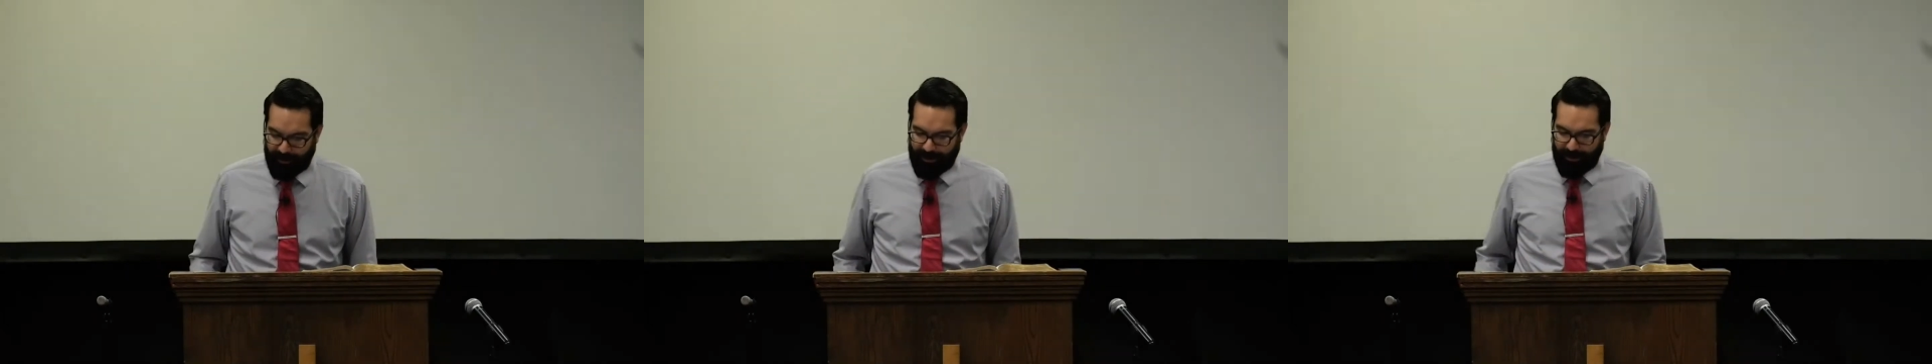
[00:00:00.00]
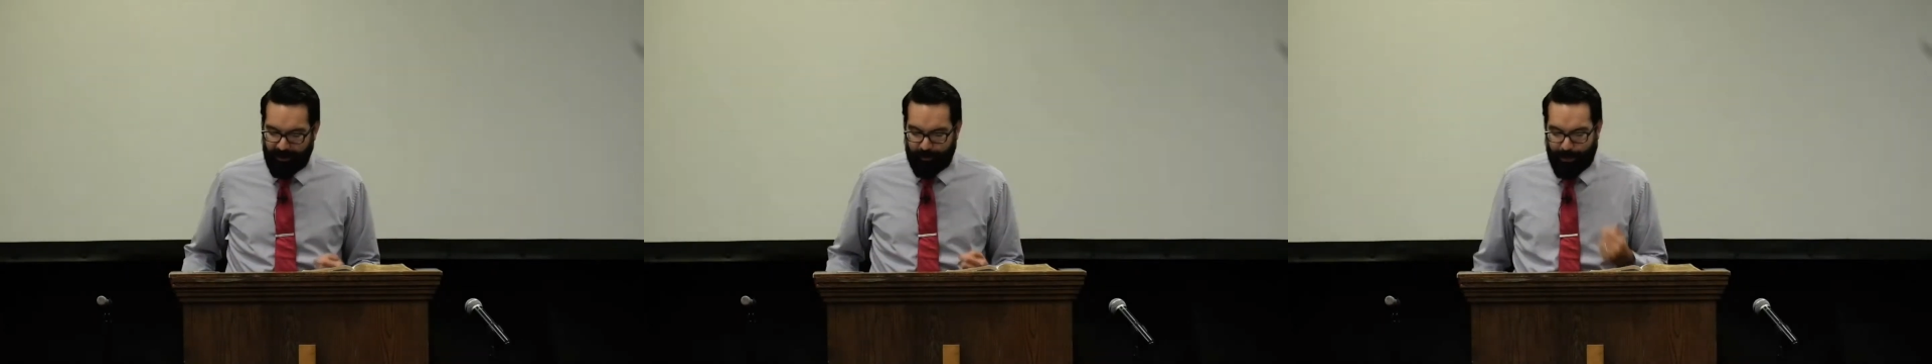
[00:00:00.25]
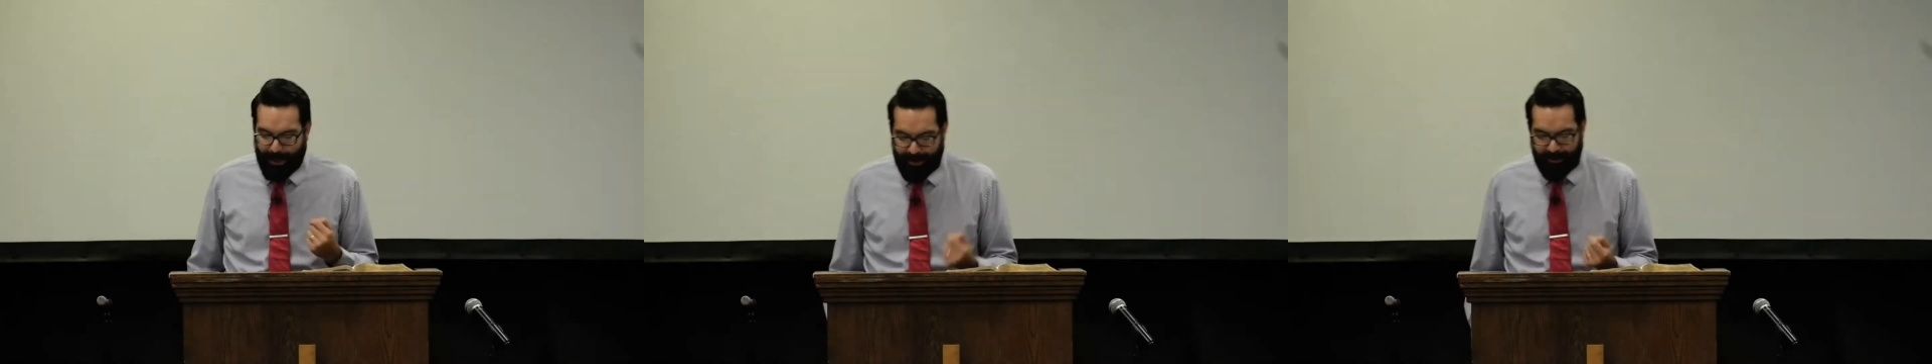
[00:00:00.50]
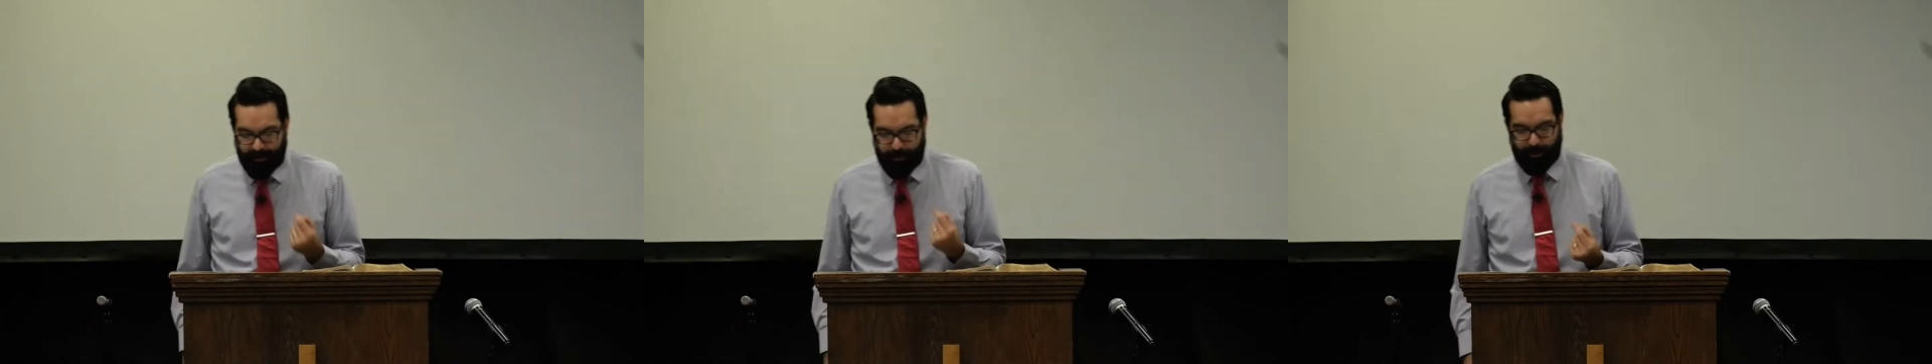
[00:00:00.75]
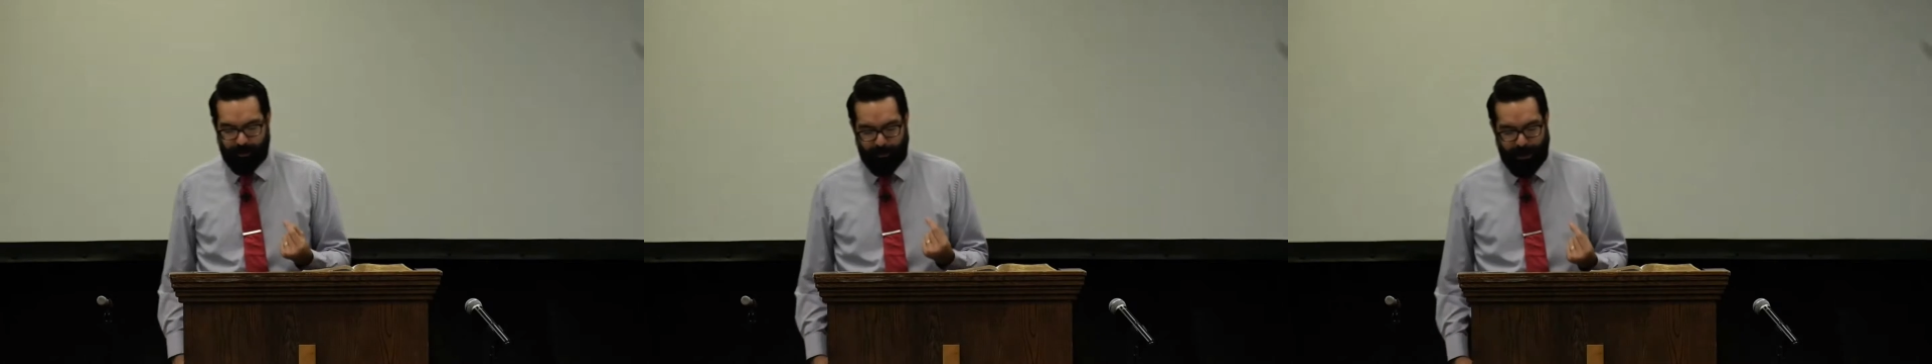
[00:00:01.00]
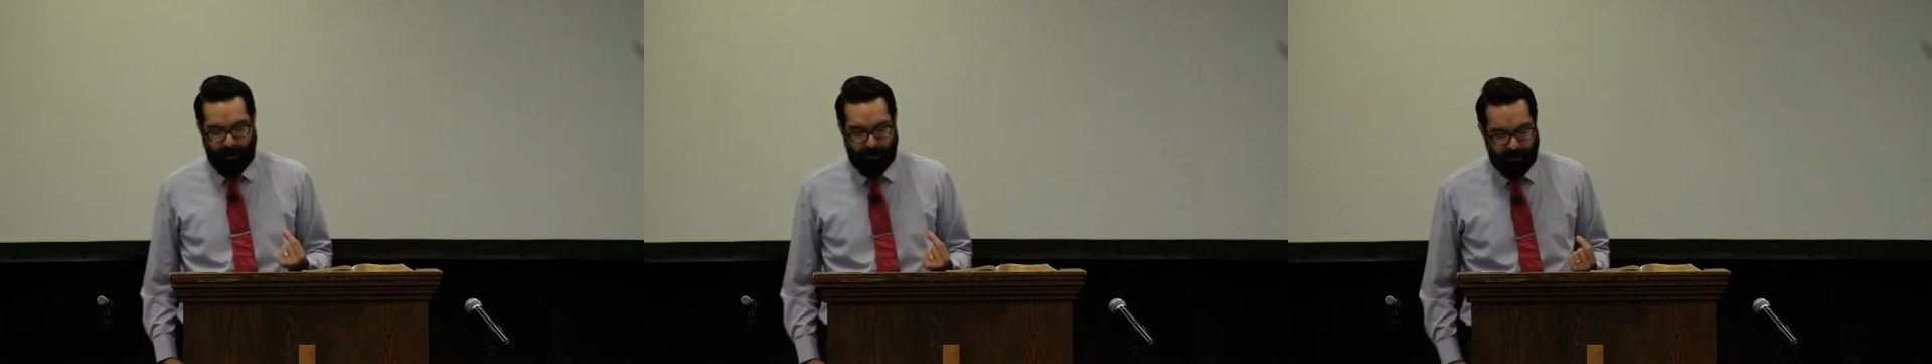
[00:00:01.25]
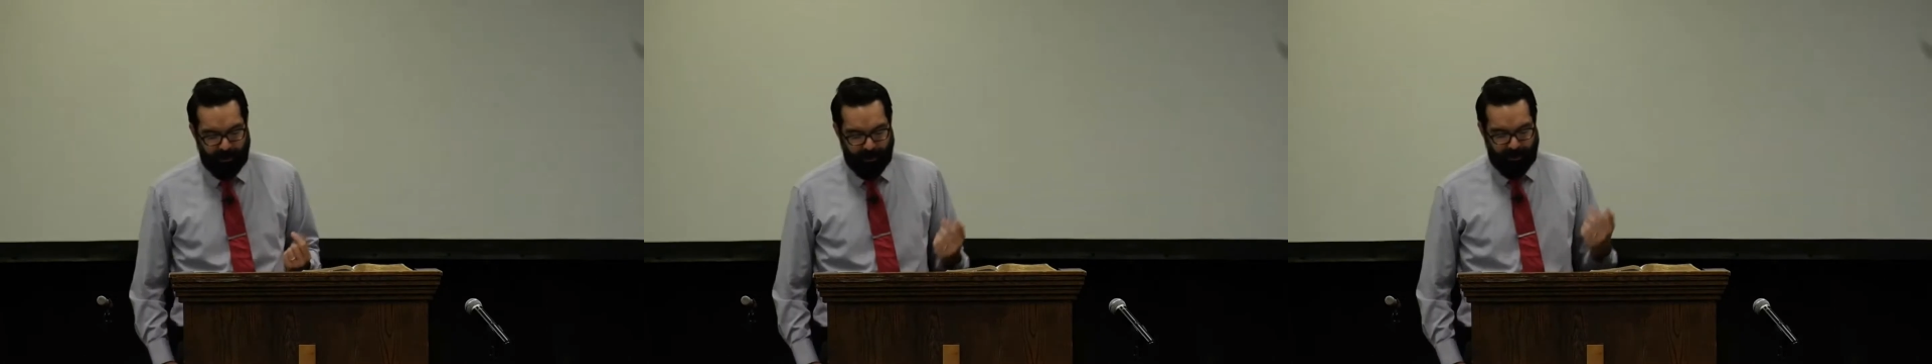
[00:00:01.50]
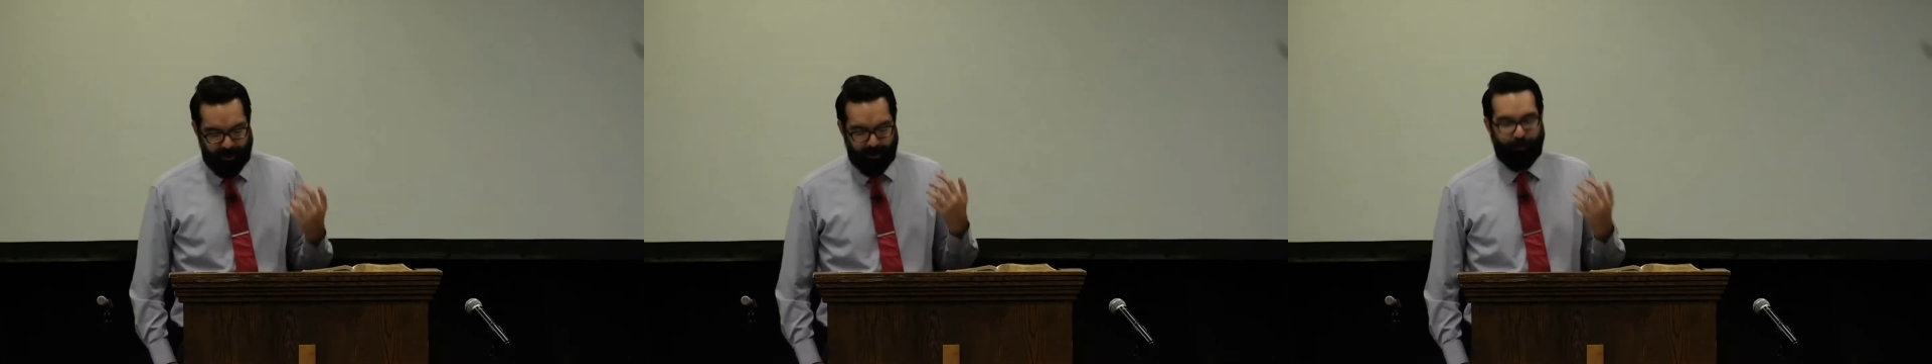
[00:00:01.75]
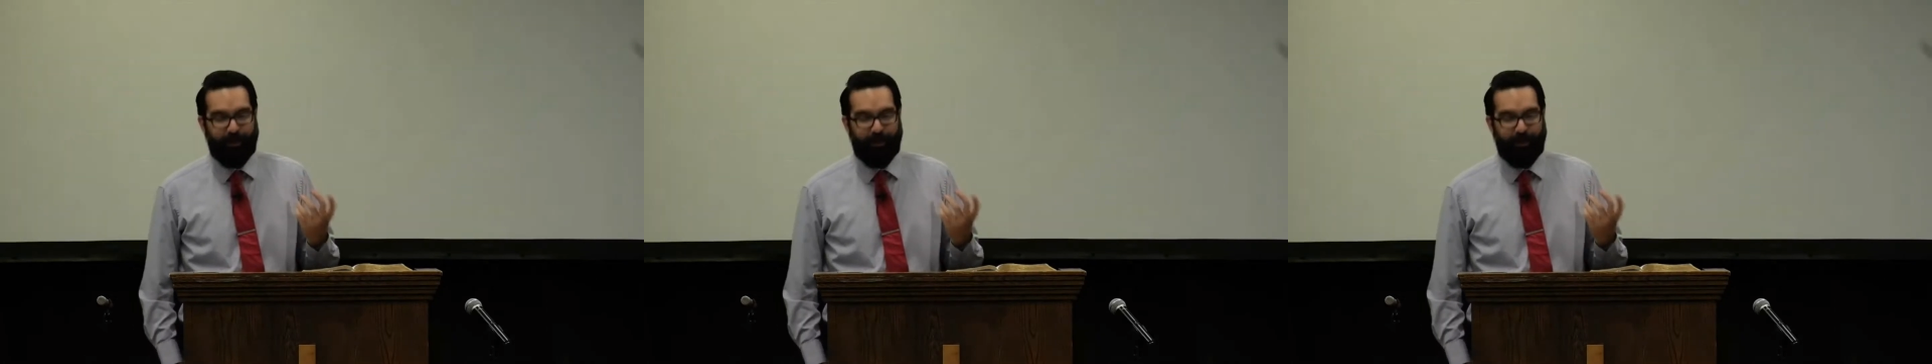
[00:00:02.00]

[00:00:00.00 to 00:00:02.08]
and it is by the Spirit's power that